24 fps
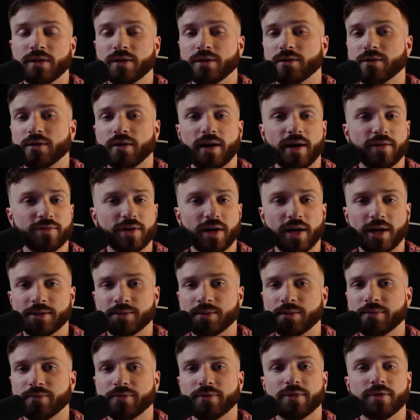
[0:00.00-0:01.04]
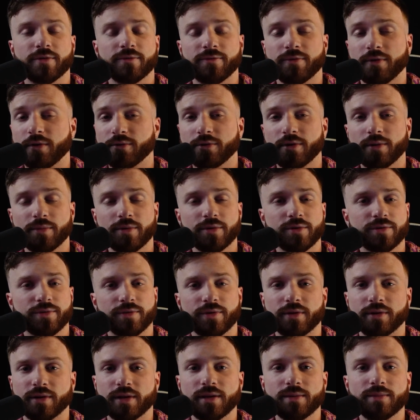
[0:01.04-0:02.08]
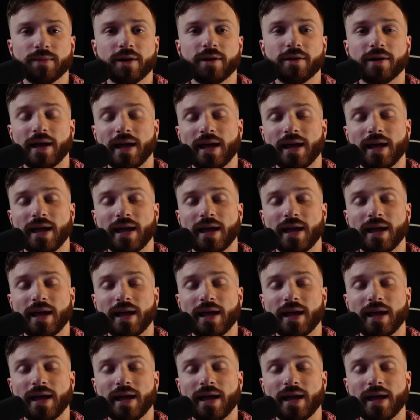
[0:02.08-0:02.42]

You don't have to ask people for their phone numbers, for their email,